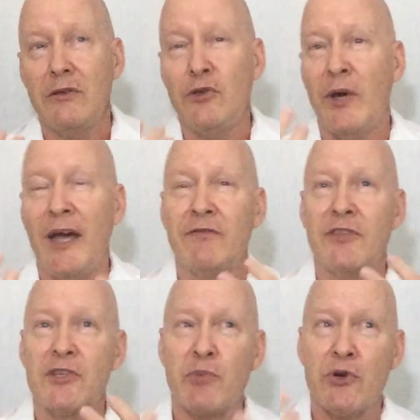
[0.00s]
you have
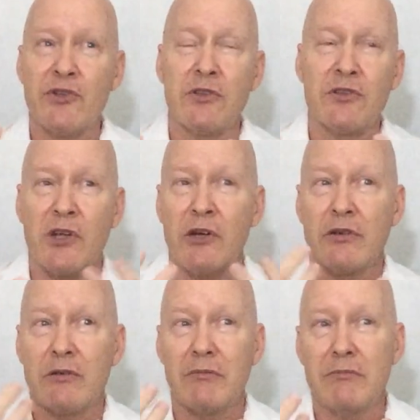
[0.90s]
this person
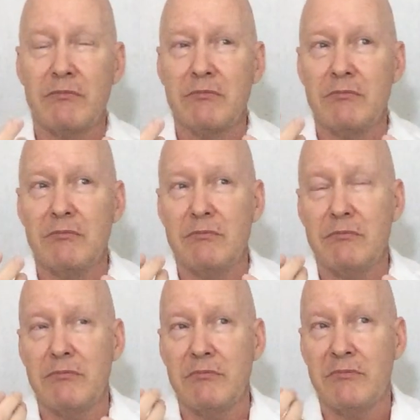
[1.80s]
start
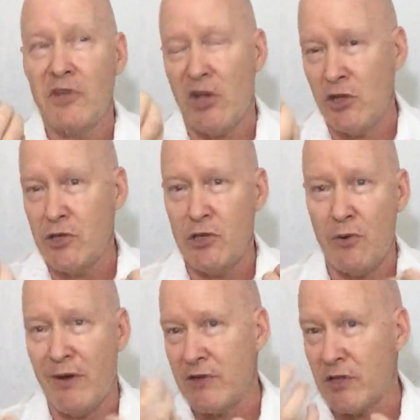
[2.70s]
telling
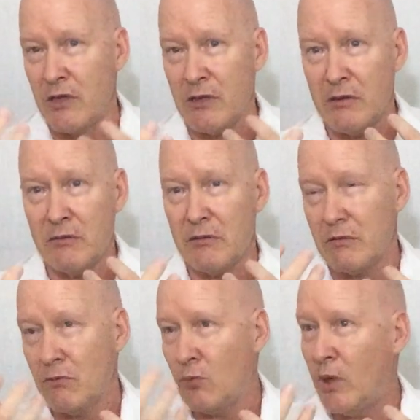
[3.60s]
you everything,
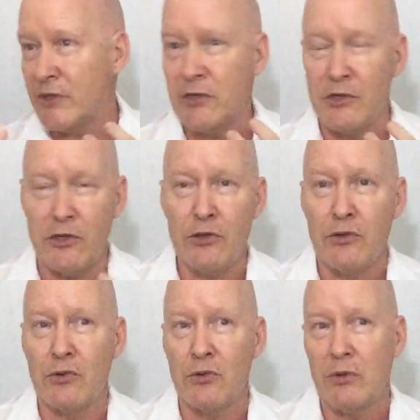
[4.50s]
what to
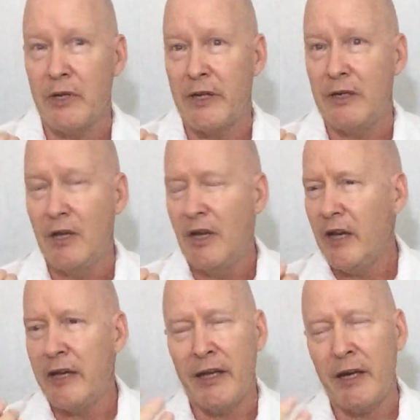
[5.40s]
do, and
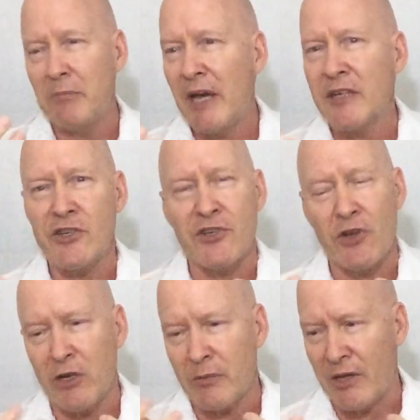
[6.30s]
I'm not just
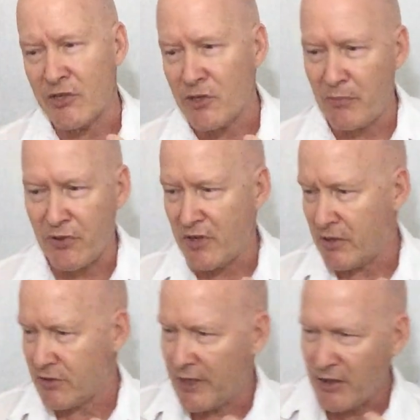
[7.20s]
talking about simple
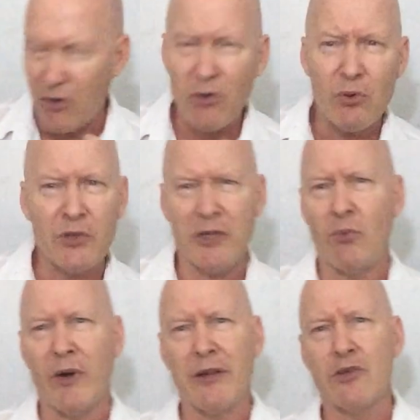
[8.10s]
things like, oh,
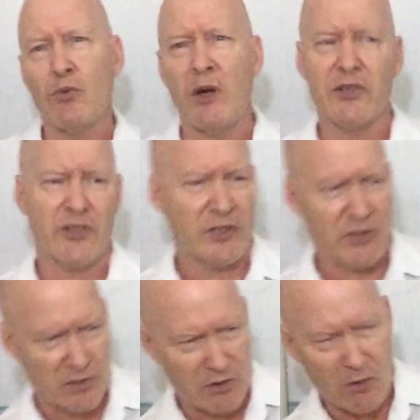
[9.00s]
why don't you wash the
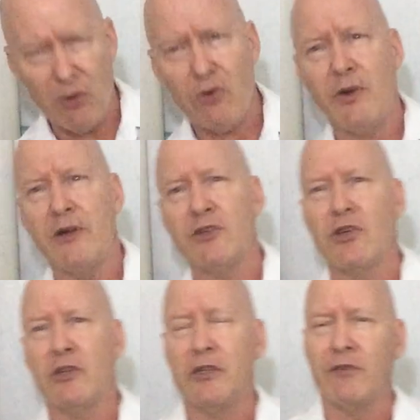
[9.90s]
dishes? Oh, why don't
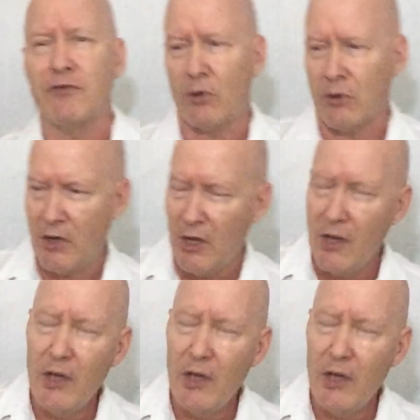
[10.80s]
you clean the floor?